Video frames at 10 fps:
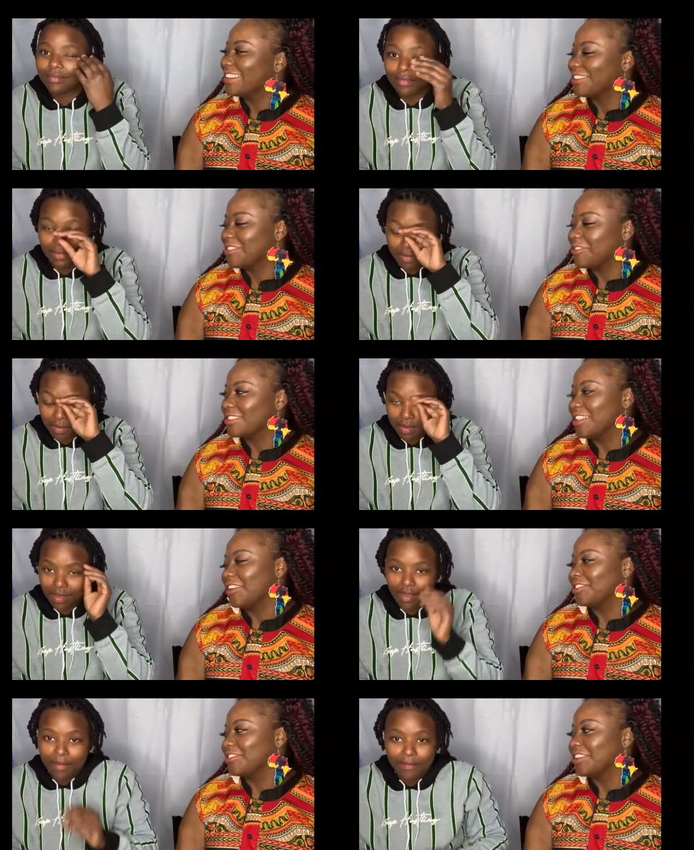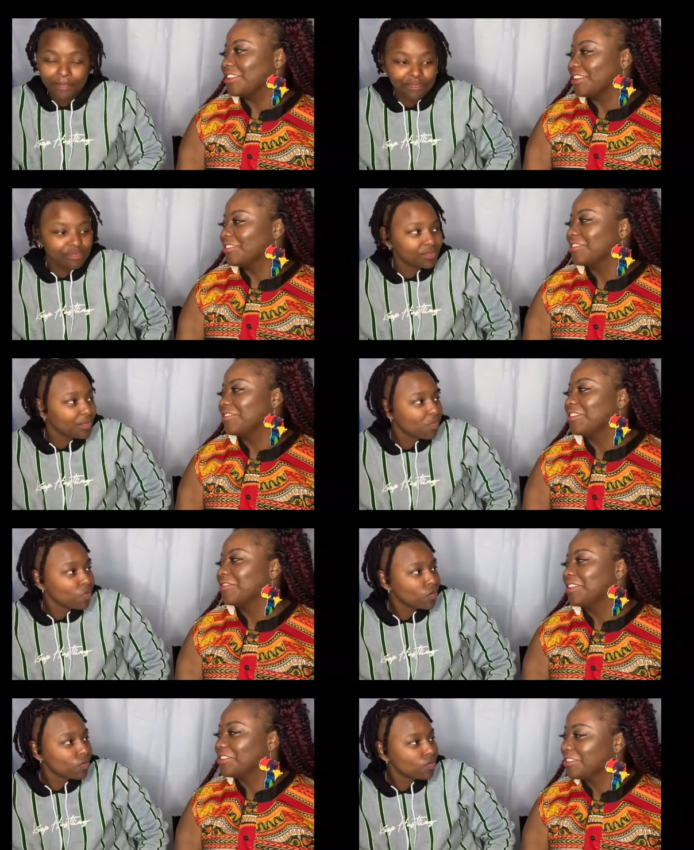Speaker 1: No, cause now I just did that, so we
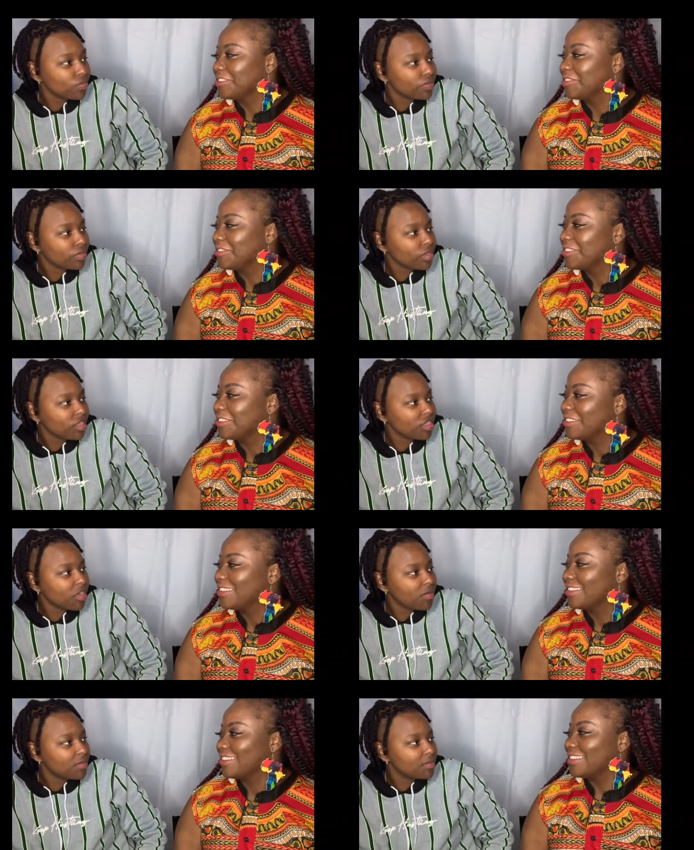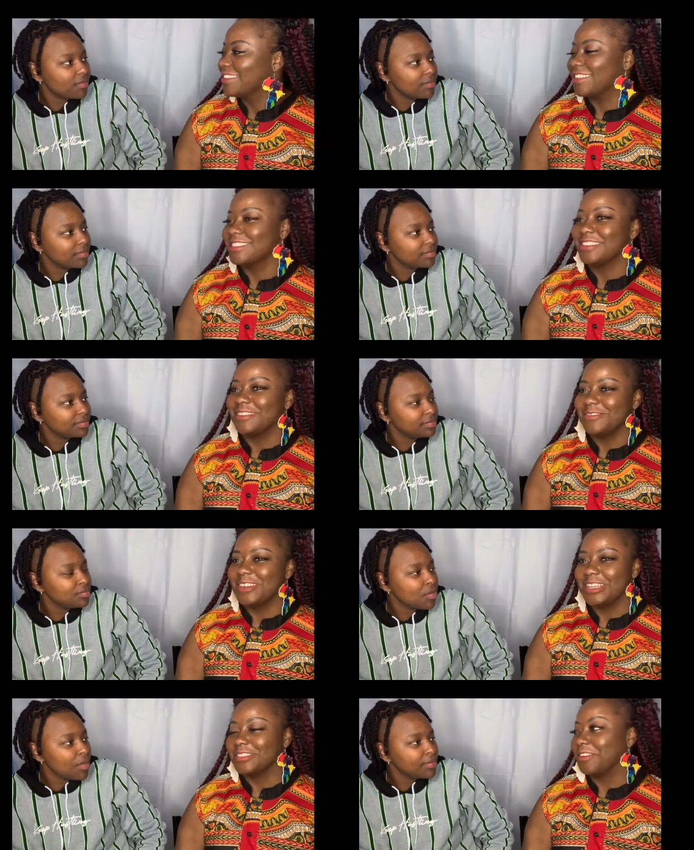gotta start over. Cause I said we
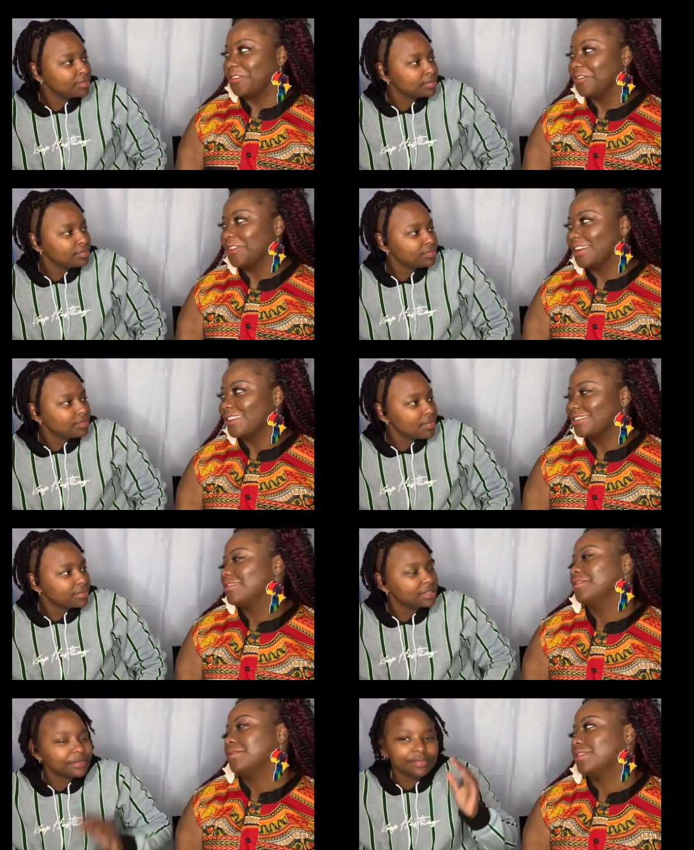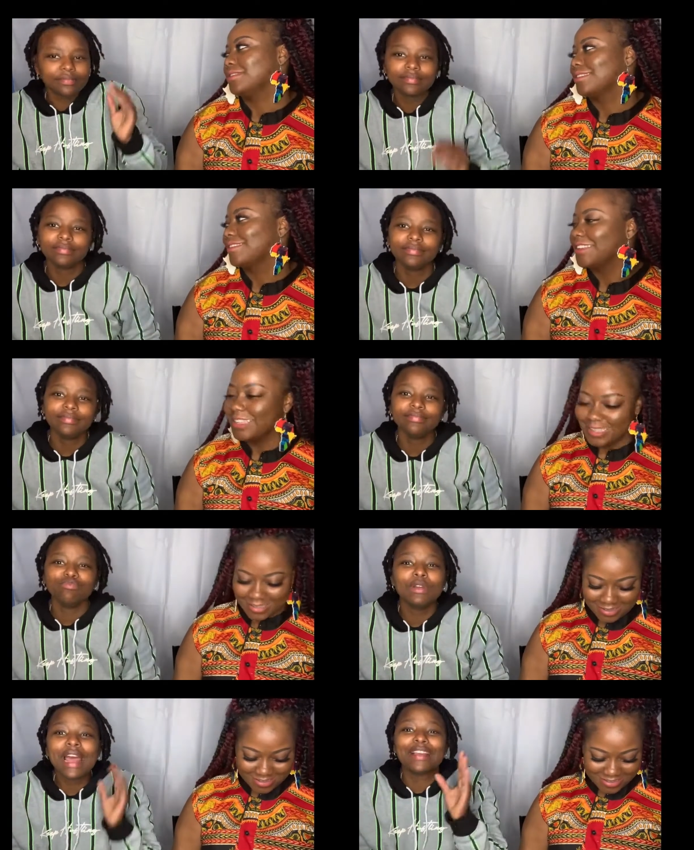gotta start over. So
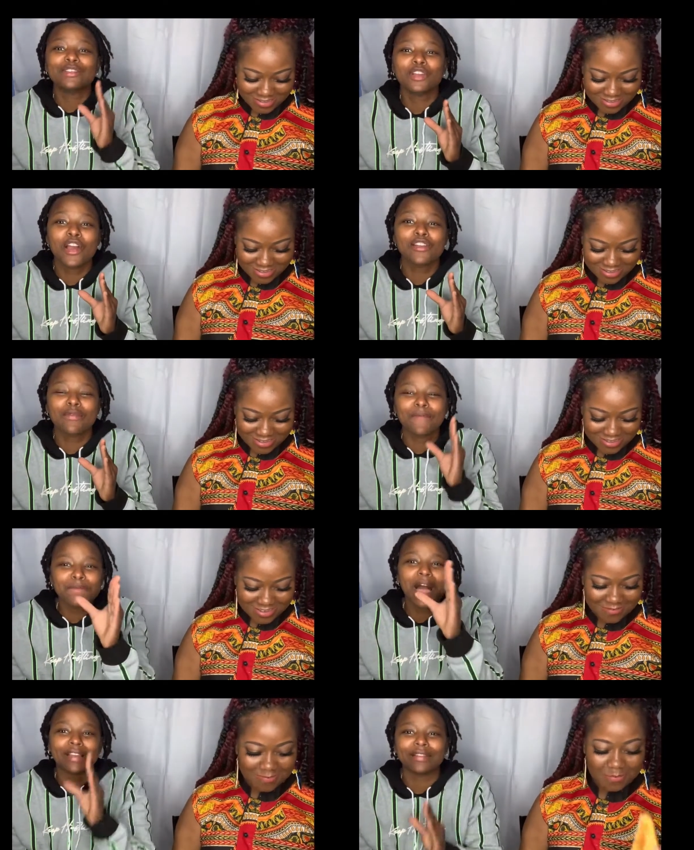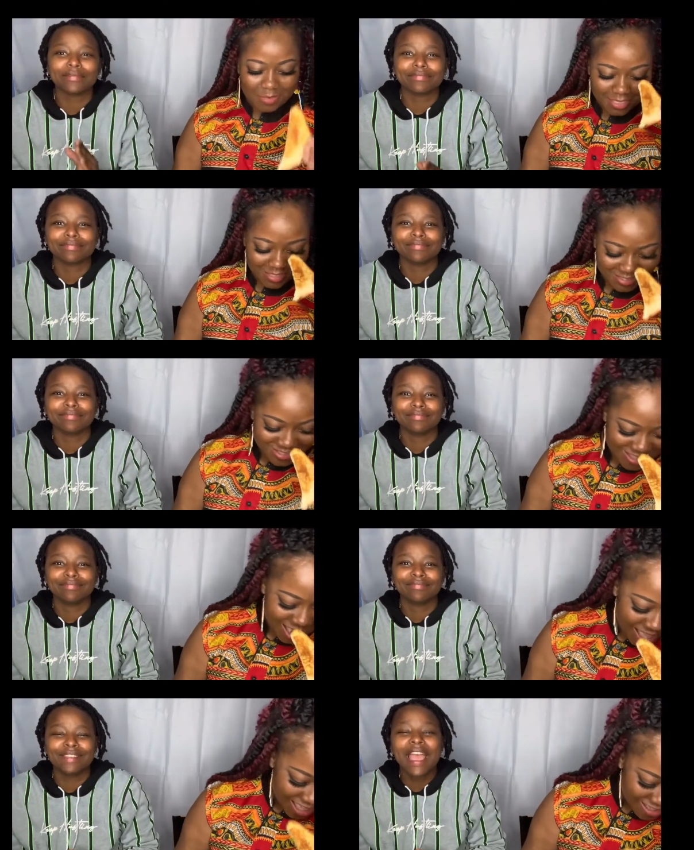
Speaker 2: We're not starting over. Fuck it.
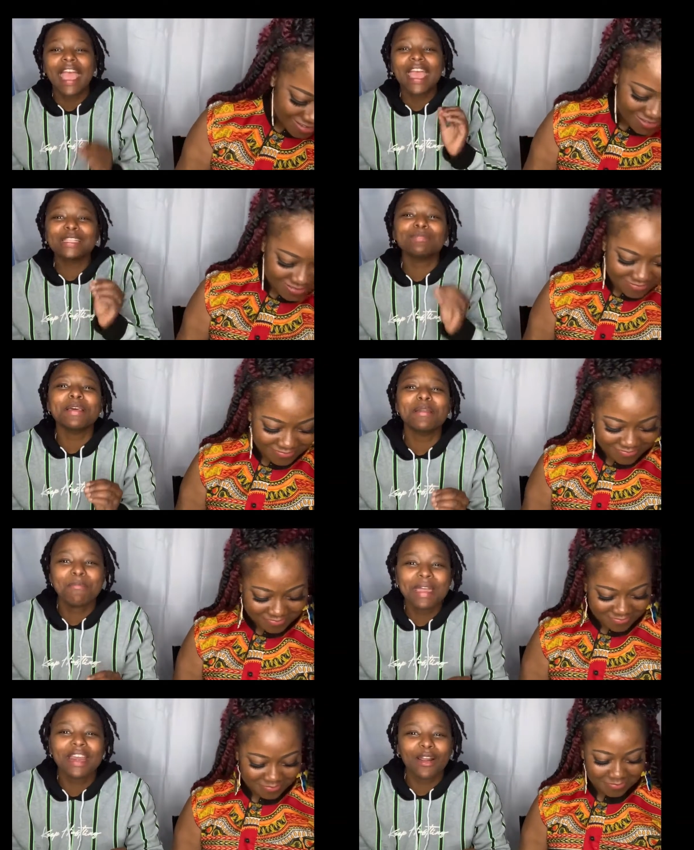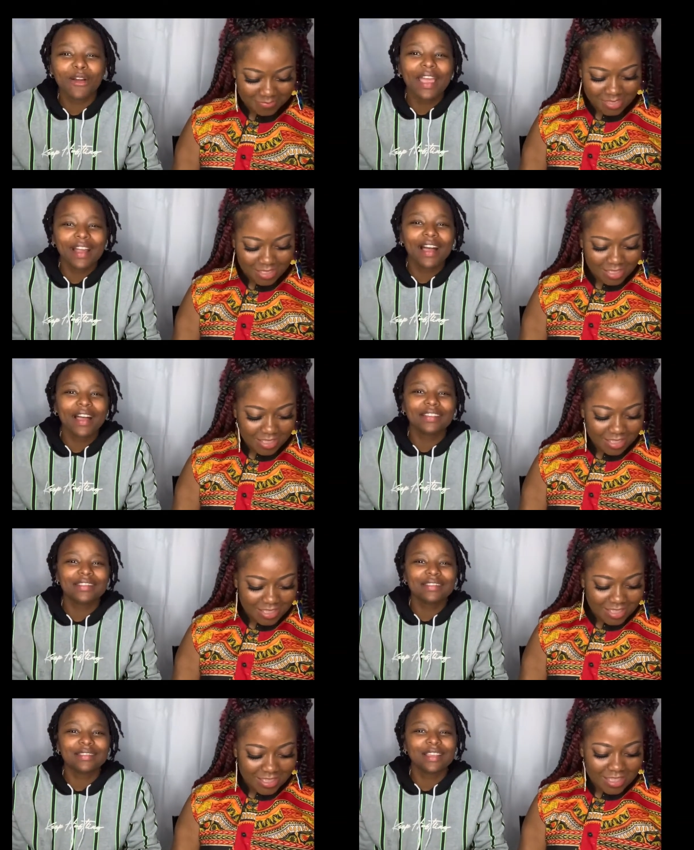It's been a minute, okay, guys?
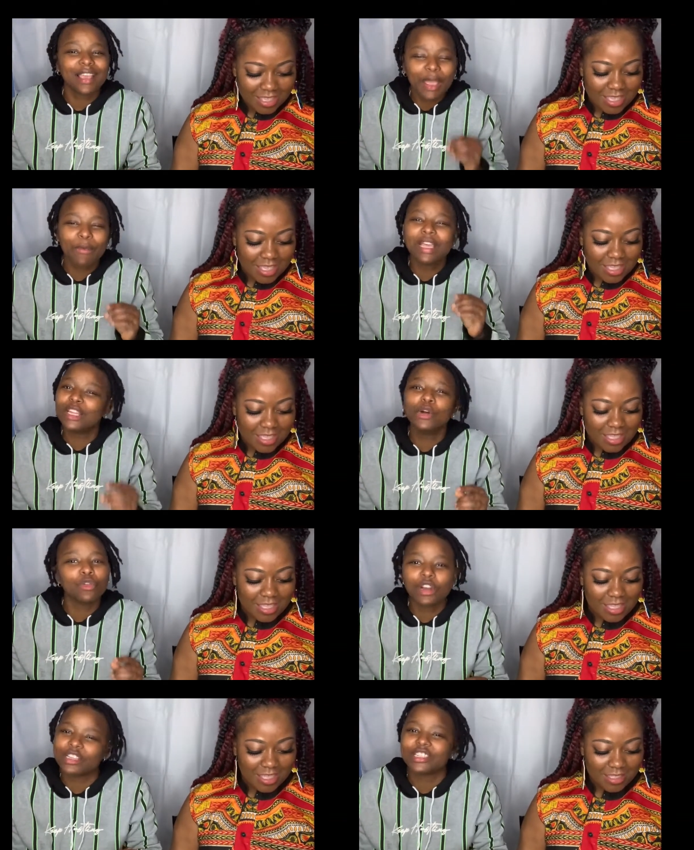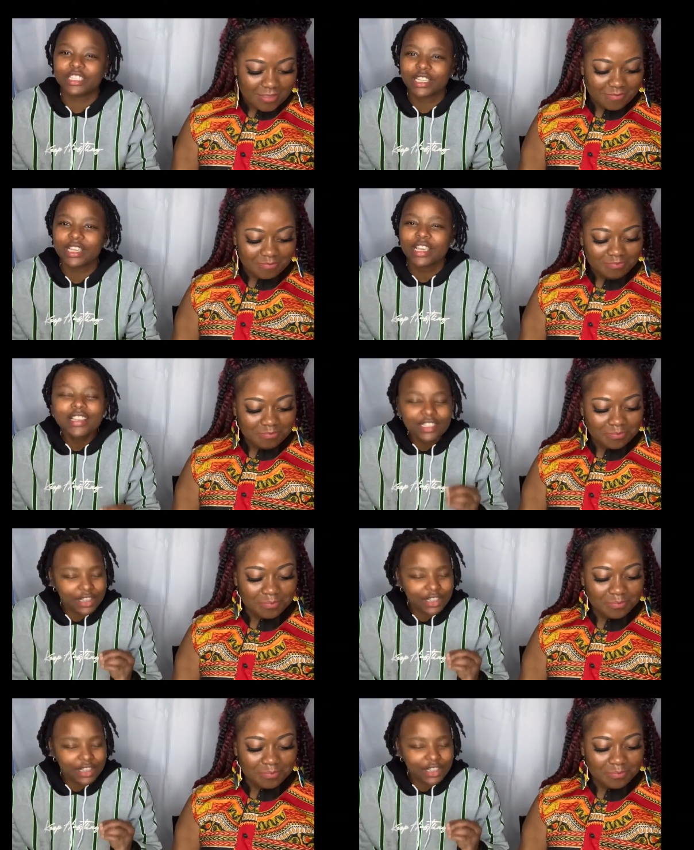And we a little rushed. so